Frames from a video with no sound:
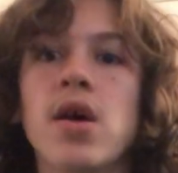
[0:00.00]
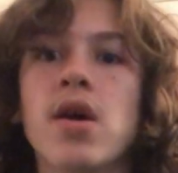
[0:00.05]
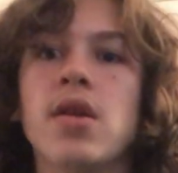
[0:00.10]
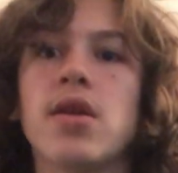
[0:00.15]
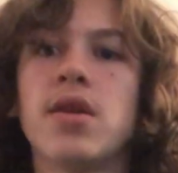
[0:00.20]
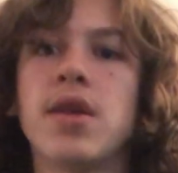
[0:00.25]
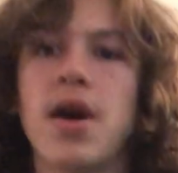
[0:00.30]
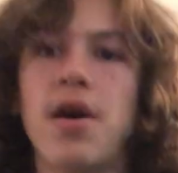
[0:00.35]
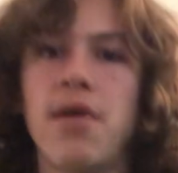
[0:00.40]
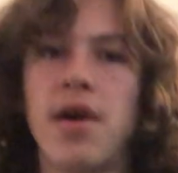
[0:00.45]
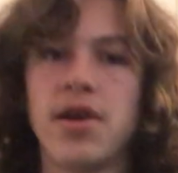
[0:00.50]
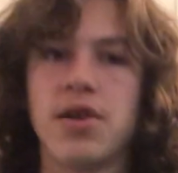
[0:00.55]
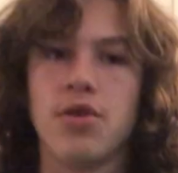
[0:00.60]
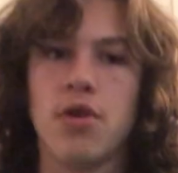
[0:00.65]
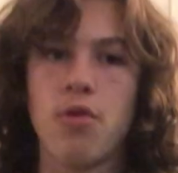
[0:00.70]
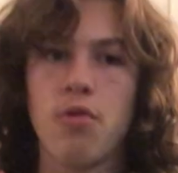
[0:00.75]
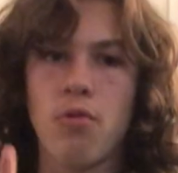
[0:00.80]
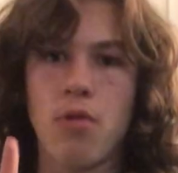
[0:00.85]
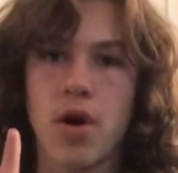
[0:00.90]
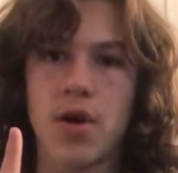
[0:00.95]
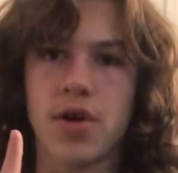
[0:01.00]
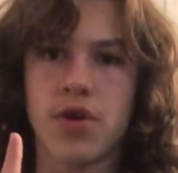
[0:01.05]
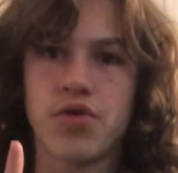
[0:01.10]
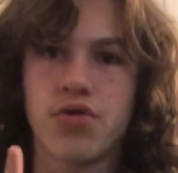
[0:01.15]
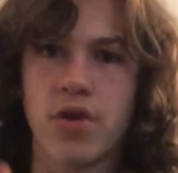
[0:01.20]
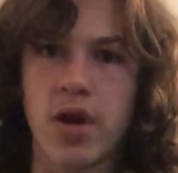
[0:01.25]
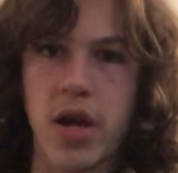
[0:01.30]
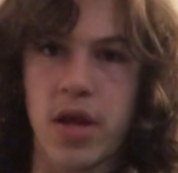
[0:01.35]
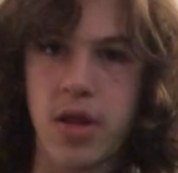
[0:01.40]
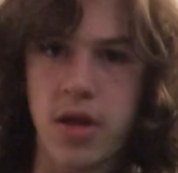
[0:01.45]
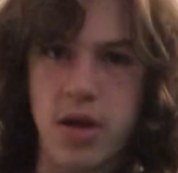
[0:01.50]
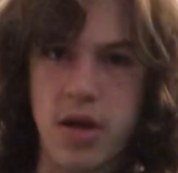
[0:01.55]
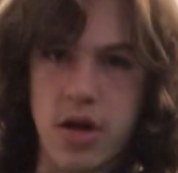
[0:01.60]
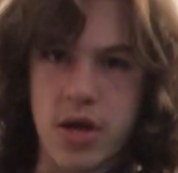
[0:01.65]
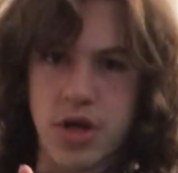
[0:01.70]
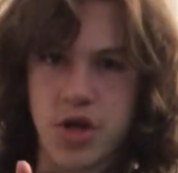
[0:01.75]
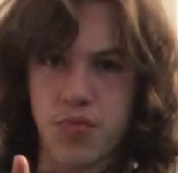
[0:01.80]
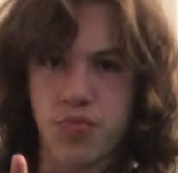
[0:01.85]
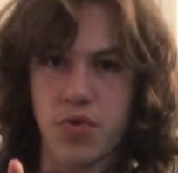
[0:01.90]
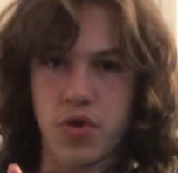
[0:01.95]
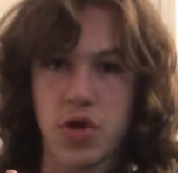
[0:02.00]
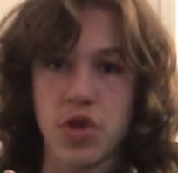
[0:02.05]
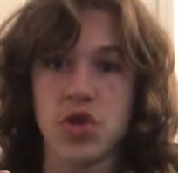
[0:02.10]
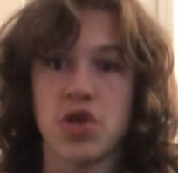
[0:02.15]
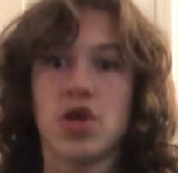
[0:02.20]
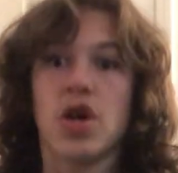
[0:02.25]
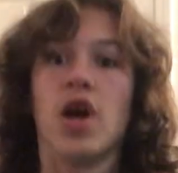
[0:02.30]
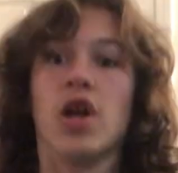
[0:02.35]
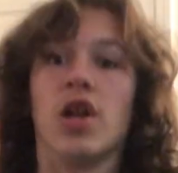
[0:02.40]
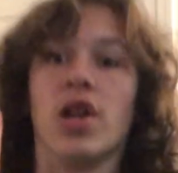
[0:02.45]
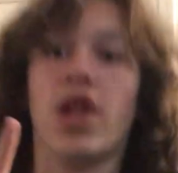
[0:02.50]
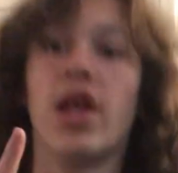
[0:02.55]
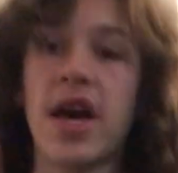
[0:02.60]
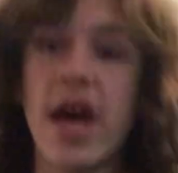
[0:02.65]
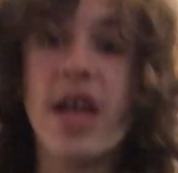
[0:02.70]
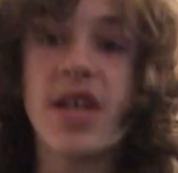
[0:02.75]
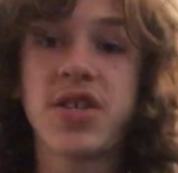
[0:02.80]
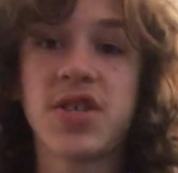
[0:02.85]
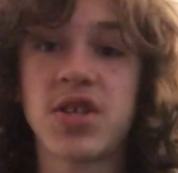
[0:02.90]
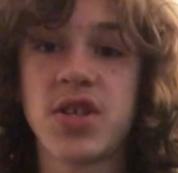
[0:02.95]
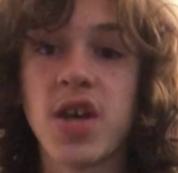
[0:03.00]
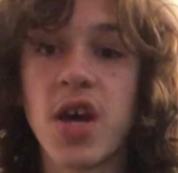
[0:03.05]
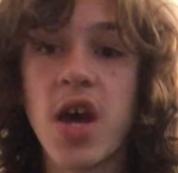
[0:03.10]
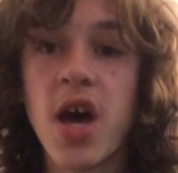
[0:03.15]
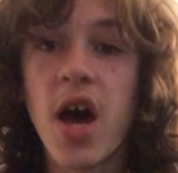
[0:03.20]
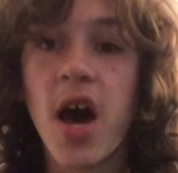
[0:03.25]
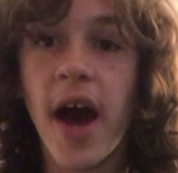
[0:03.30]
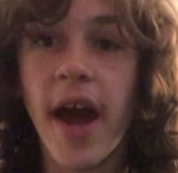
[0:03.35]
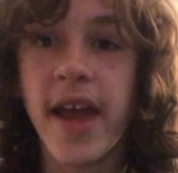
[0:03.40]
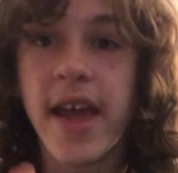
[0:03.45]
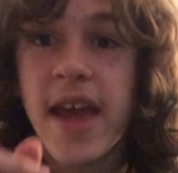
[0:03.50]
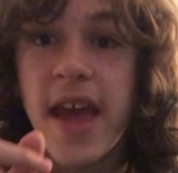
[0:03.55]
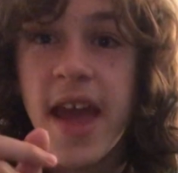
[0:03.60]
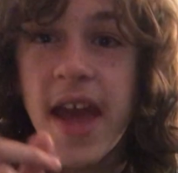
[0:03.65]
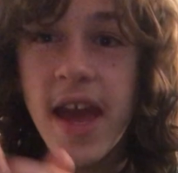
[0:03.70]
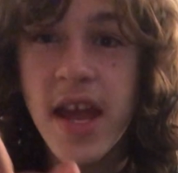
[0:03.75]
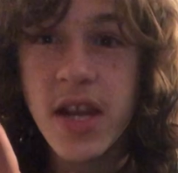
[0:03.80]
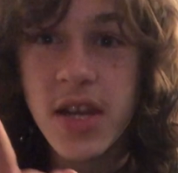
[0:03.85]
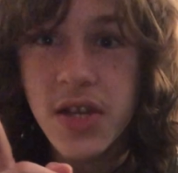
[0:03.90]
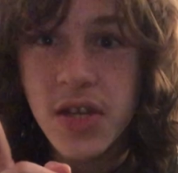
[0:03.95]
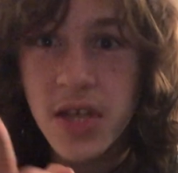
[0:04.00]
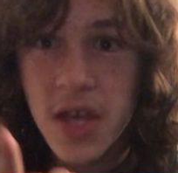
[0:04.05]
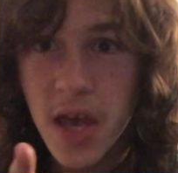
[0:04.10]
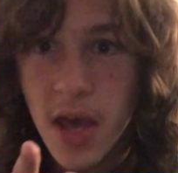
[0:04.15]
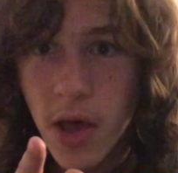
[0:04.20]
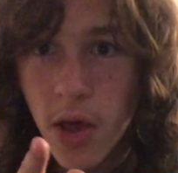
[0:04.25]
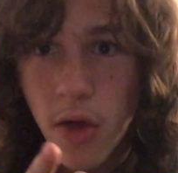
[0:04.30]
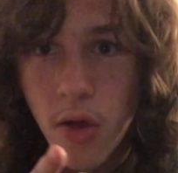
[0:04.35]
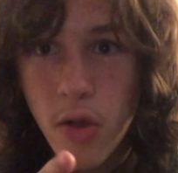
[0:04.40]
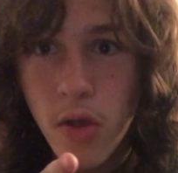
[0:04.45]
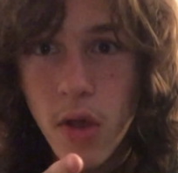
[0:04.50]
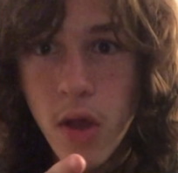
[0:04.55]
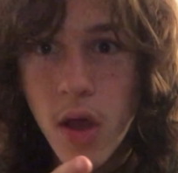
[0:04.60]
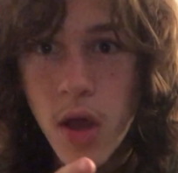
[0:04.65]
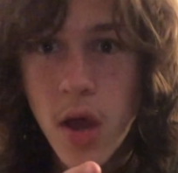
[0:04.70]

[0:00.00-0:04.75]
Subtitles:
Now, I don't want to drain the octopus unless I can't tell.